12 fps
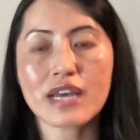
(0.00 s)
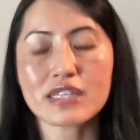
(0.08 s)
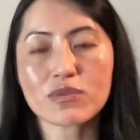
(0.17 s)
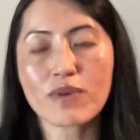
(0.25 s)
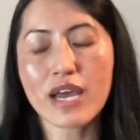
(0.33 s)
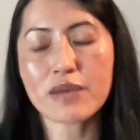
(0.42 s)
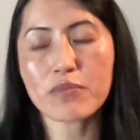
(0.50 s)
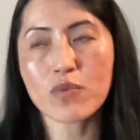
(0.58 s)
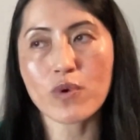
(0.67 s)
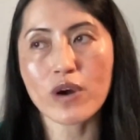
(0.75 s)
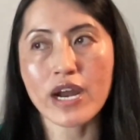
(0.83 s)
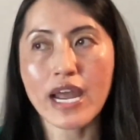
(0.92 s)
That's why
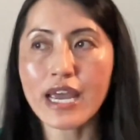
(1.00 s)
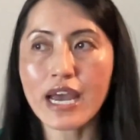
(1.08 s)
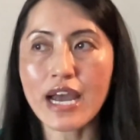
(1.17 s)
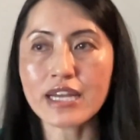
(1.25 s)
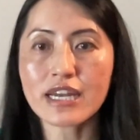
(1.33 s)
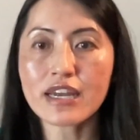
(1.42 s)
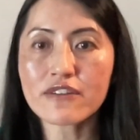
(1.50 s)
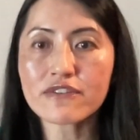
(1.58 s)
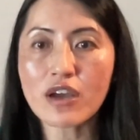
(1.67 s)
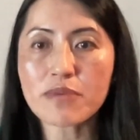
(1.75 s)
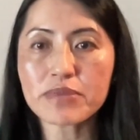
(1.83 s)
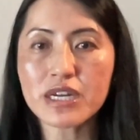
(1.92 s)
more AI
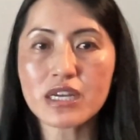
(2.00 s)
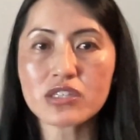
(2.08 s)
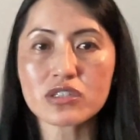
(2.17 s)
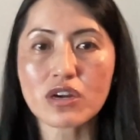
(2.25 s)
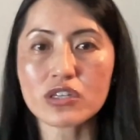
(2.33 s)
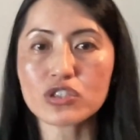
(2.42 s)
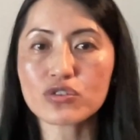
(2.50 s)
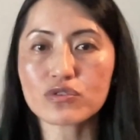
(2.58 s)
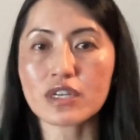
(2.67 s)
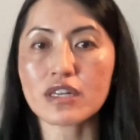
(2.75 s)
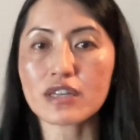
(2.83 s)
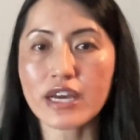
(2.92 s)
native companies are
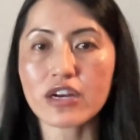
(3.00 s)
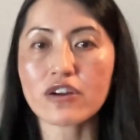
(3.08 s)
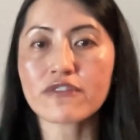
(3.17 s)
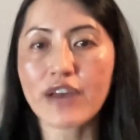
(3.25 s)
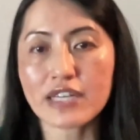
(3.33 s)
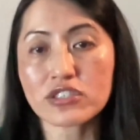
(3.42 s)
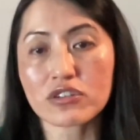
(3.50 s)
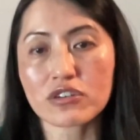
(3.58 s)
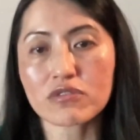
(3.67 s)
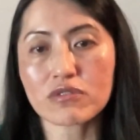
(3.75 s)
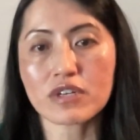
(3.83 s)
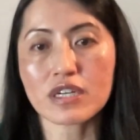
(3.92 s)
choosing lighter, faster